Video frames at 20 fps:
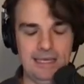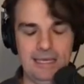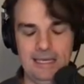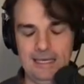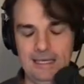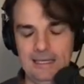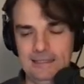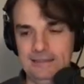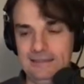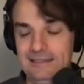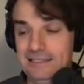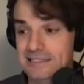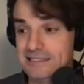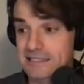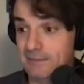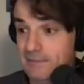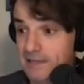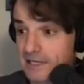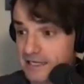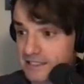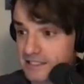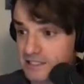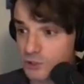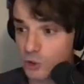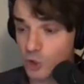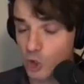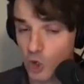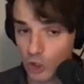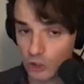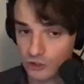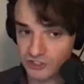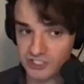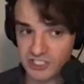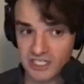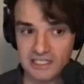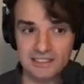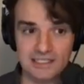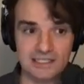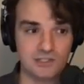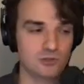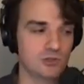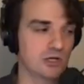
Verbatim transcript: Uh, this is the biggest gotcha that you